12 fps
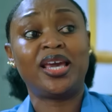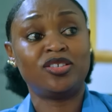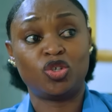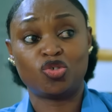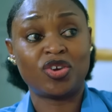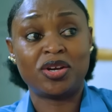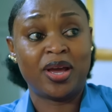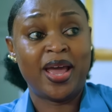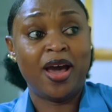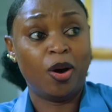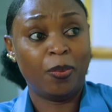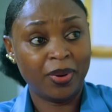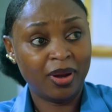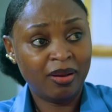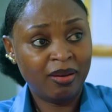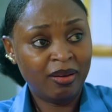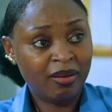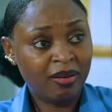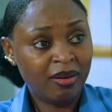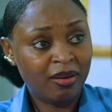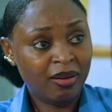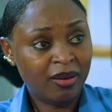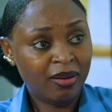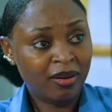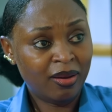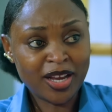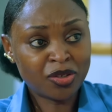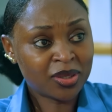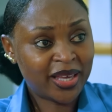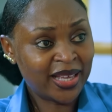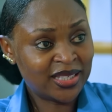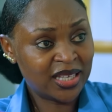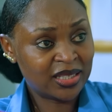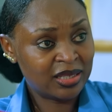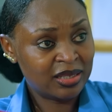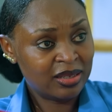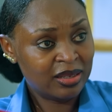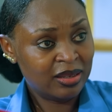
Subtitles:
case you're trying to help. I don't get it.